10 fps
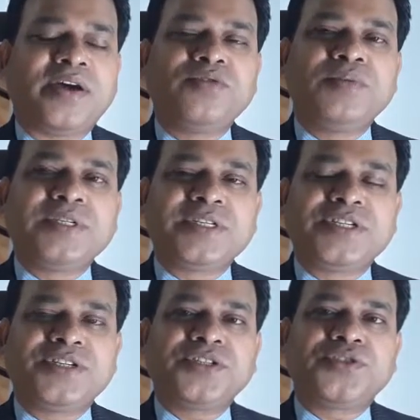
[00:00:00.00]
down
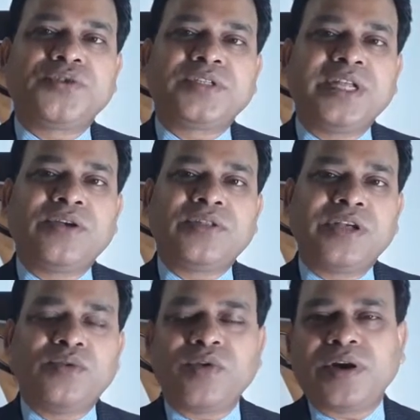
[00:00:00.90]
position, so
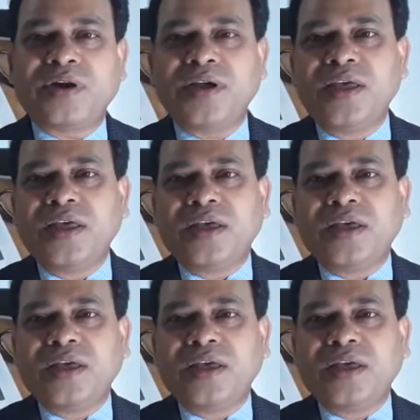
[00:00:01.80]
they were